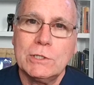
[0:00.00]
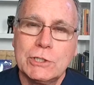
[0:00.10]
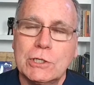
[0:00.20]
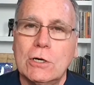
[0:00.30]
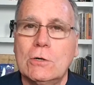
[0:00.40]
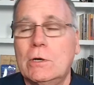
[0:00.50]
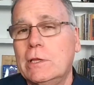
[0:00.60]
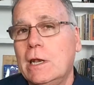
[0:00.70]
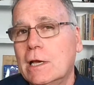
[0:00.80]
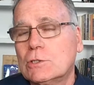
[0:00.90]
show, and
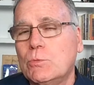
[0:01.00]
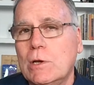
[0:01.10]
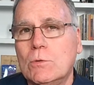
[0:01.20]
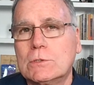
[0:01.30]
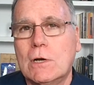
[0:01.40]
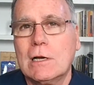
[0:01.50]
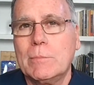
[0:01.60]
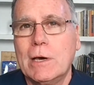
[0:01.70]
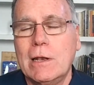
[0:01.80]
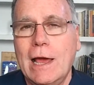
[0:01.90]
then next week we'll talk
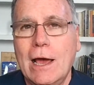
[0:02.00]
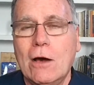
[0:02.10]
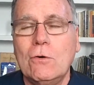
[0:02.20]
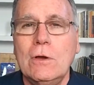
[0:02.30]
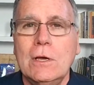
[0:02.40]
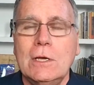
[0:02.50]
about how